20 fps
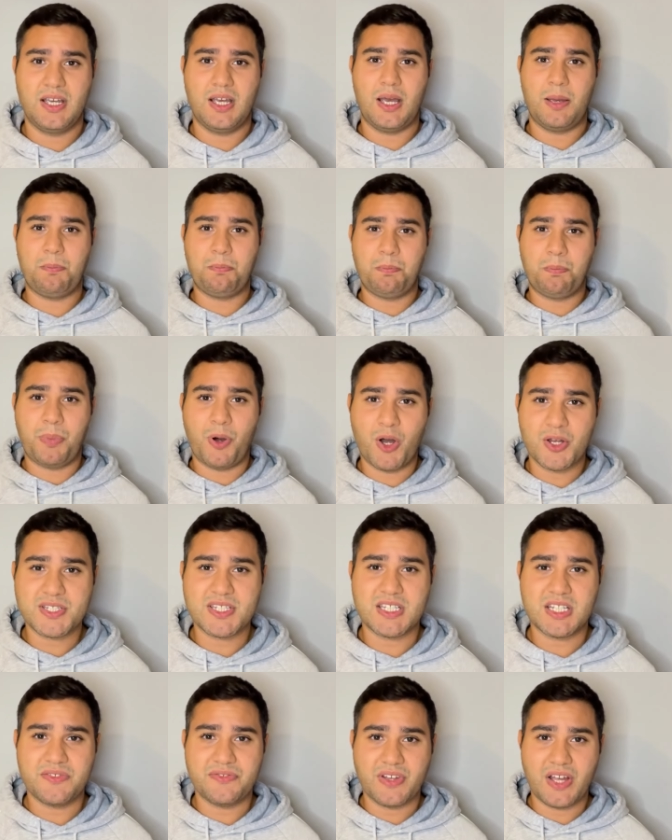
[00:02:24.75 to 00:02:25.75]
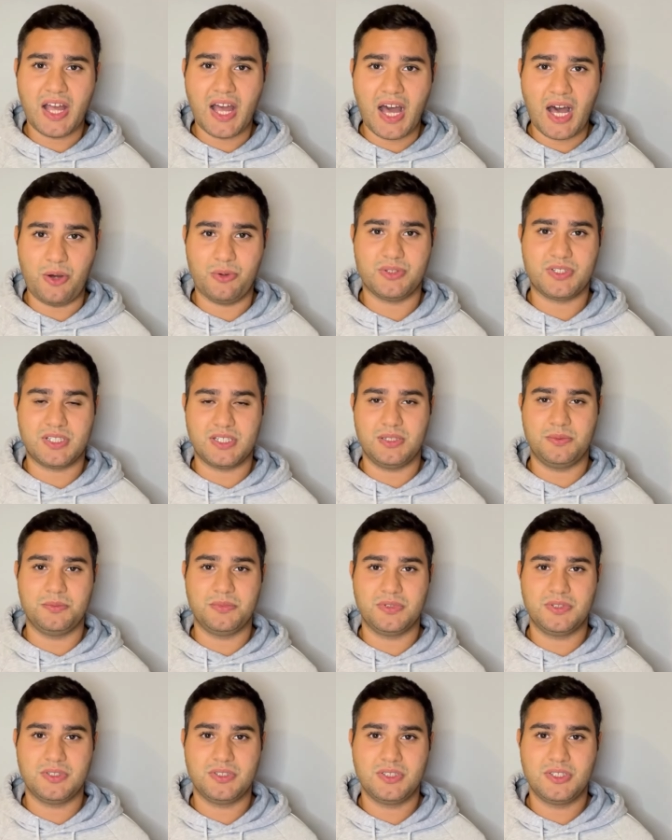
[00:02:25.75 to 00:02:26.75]
a positive outcome.
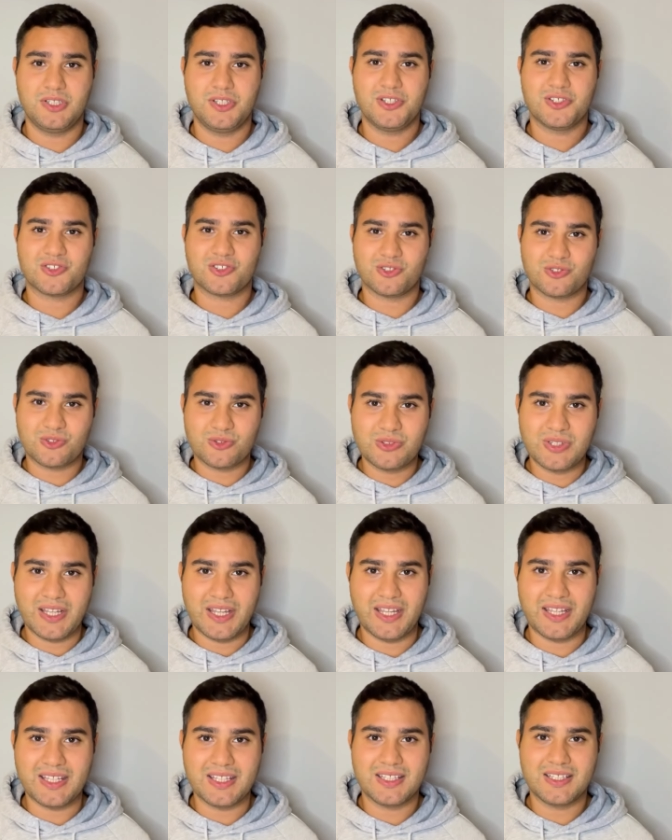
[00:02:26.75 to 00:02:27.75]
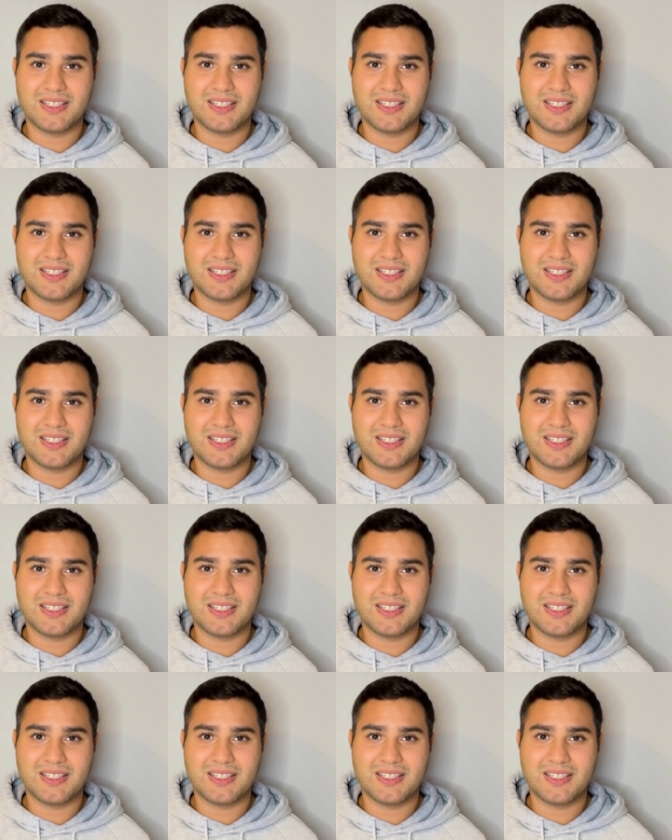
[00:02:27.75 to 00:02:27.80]
So today,